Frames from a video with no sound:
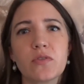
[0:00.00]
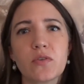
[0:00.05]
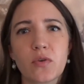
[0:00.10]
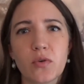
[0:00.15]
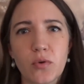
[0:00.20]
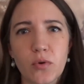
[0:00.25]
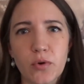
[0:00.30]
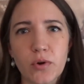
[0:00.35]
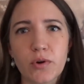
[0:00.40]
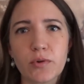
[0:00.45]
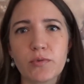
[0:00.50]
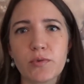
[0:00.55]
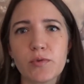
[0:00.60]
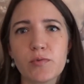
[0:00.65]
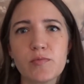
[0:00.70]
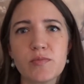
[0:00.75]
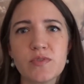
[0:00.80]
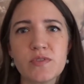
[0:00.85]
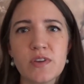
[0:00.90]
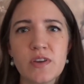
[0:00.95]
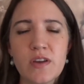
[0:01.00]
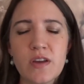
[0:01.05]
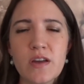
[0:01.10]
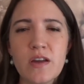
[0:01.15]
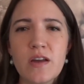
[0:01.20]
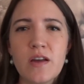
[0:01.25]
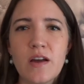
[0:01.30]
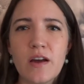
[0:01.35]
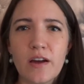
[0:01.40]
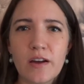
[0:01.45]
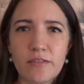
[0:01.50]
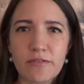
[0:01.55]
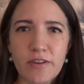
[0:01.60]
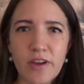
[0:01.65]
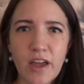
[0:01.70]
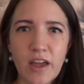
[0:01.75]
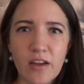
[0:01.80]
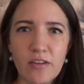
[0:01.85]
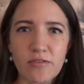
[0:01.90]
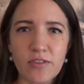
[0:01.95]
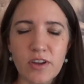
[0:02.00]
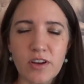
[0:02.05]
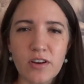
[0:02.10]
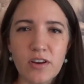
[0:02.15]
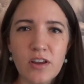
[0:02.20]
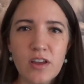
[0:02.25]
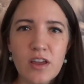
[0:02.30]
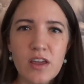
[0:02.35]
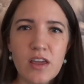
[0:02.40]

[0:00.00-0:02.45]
the courtrooms of heaven.